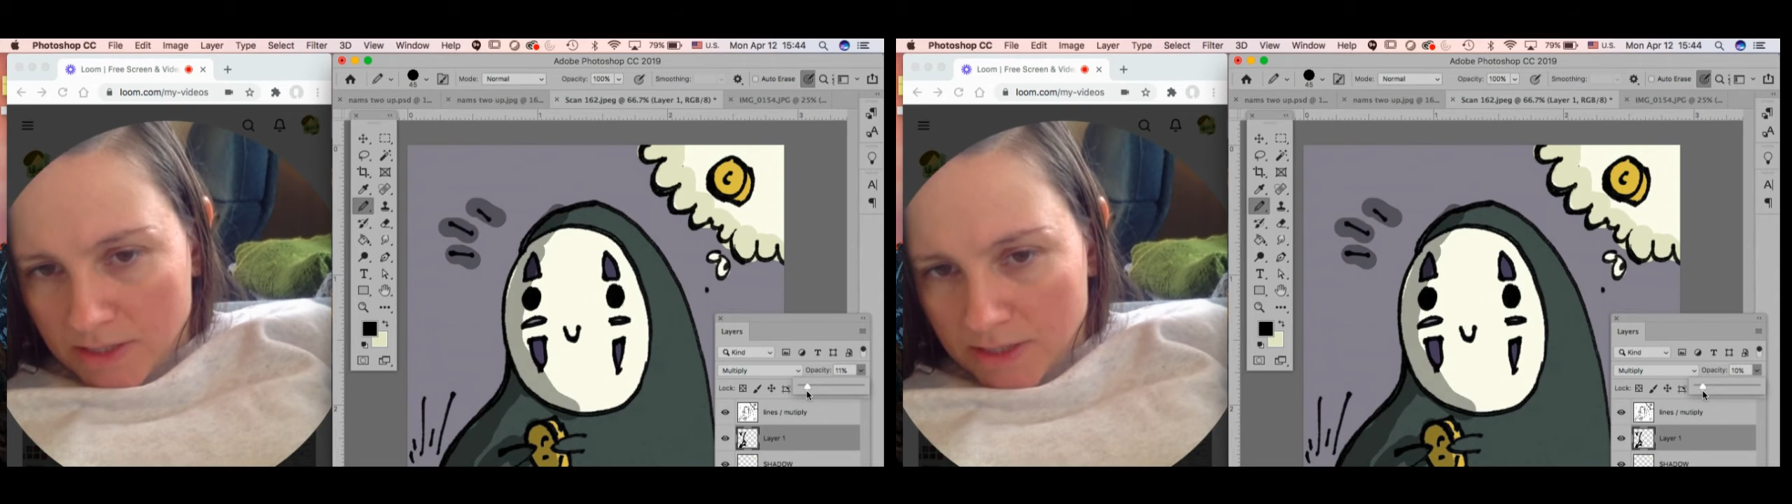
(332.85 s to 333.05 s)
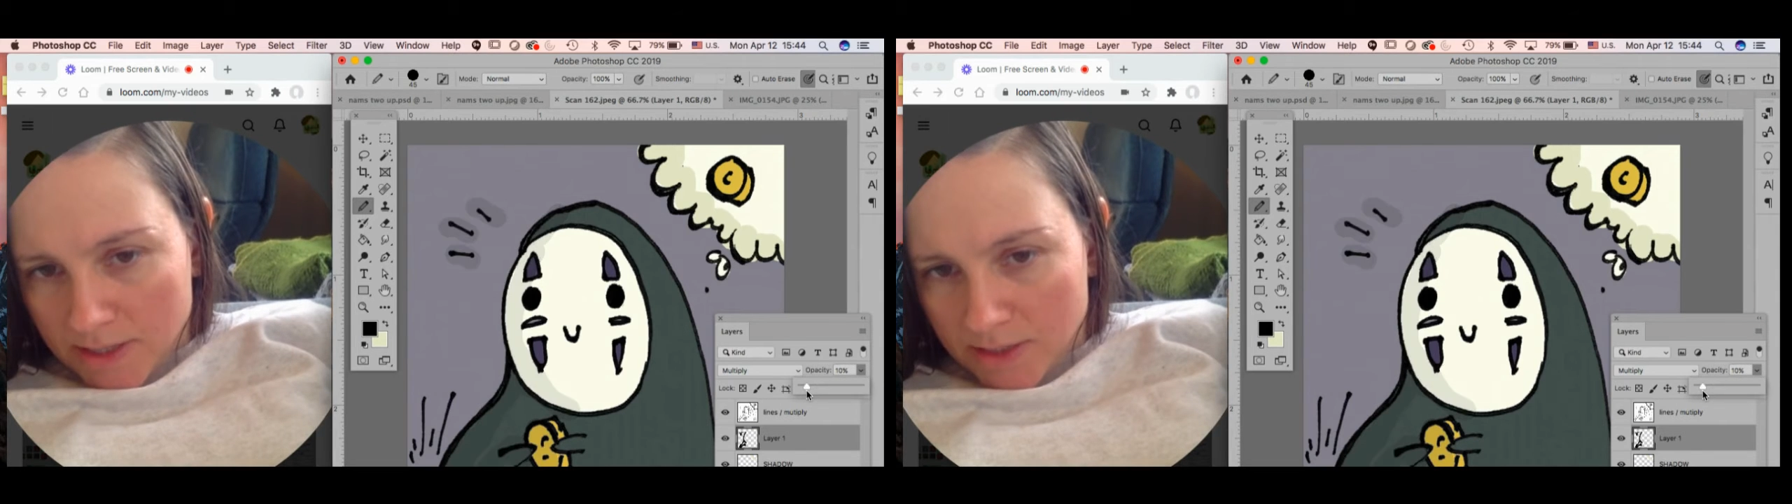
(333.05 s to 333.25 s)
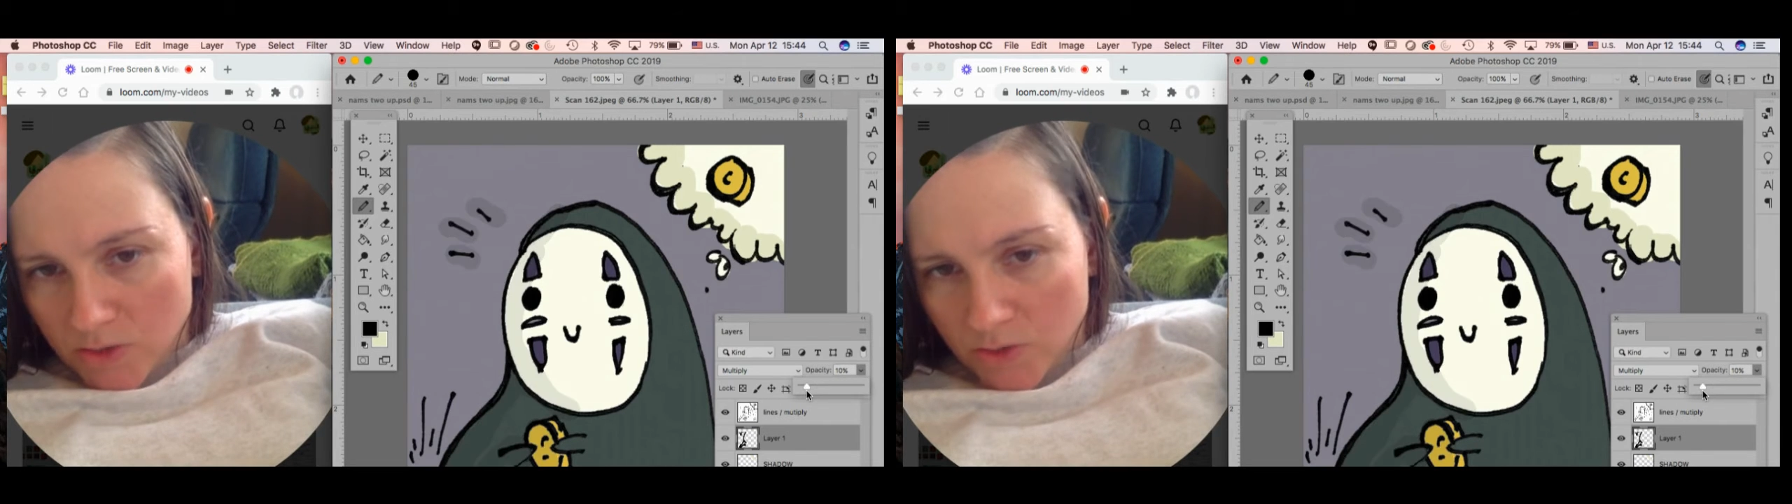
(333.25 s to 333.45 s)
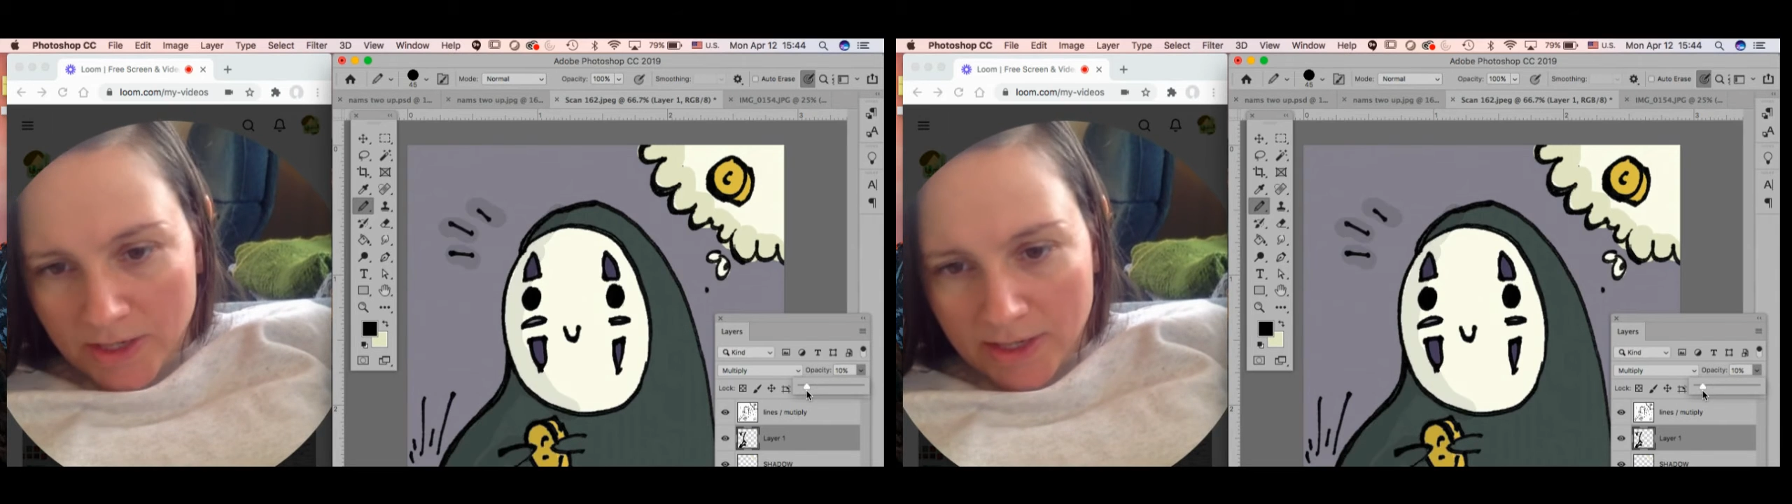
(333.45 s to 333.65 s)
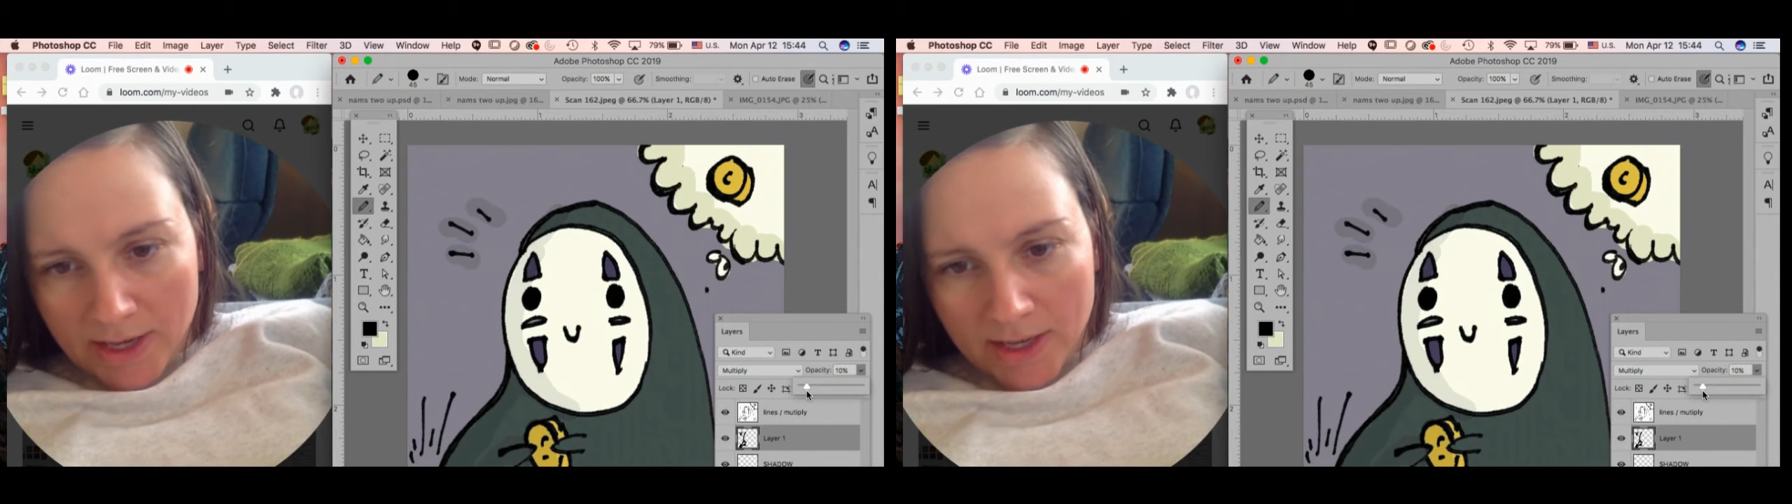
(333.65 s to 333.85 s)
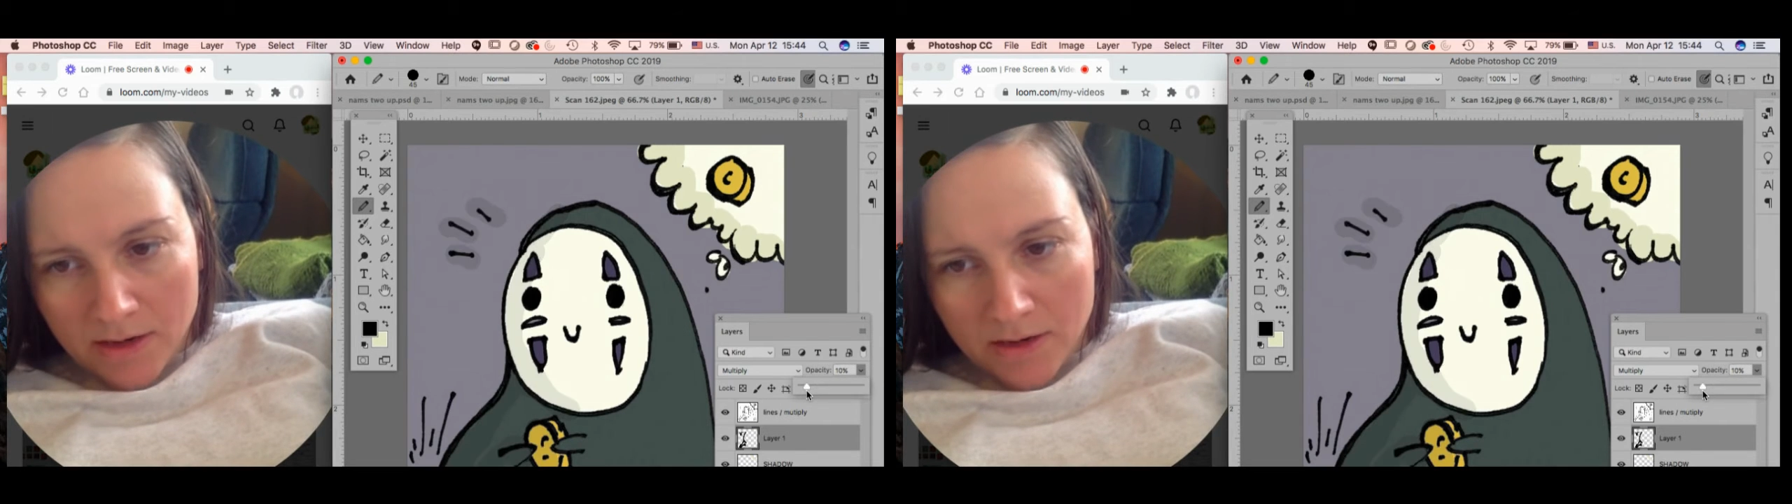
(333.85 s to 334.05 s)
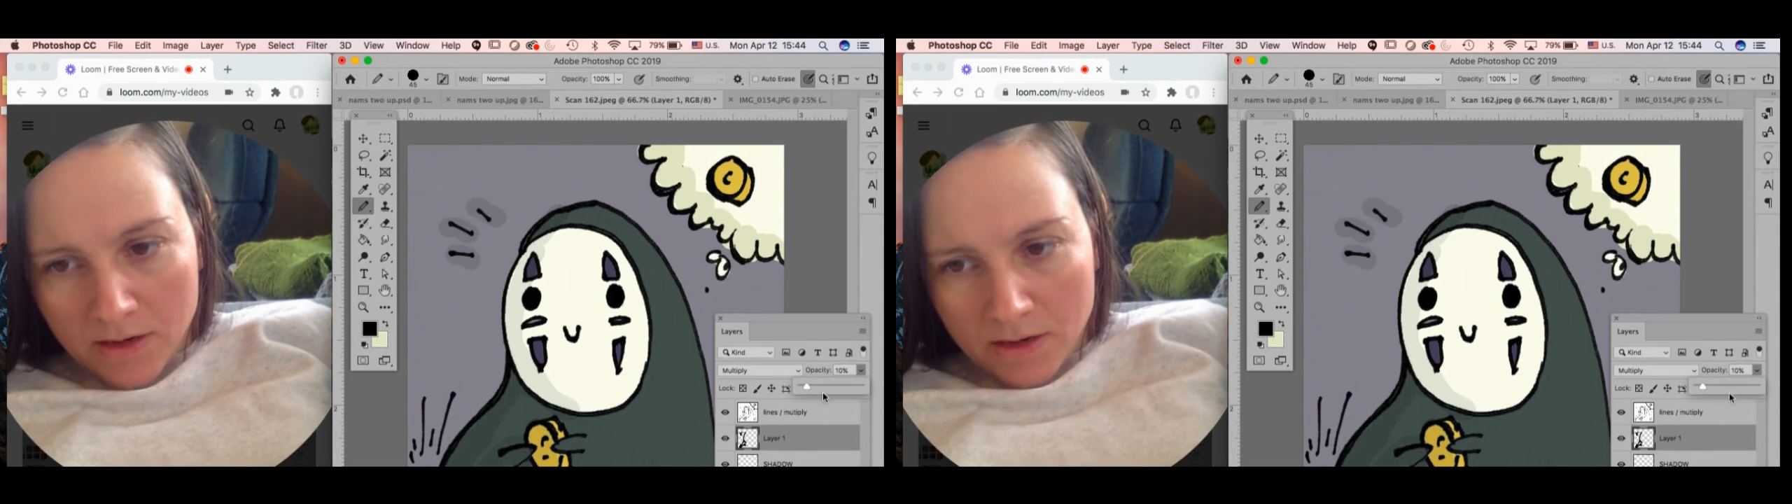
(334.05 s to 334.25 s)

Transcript: is I can tweak it,